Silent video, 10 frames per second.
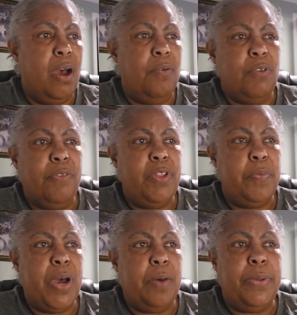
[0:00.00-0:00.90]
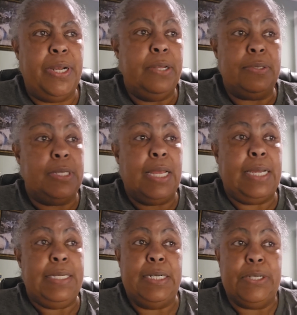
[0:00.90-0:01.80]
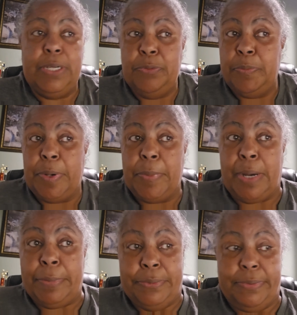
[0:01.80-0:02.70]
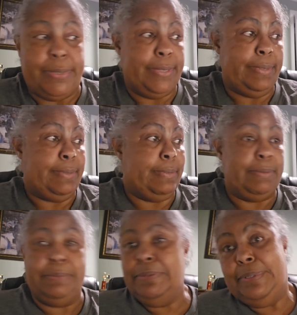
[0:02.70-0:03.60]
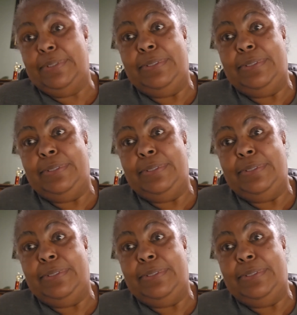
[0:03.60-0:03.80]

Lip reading: roughly about, but he looks a lot younger than what my mom was. So,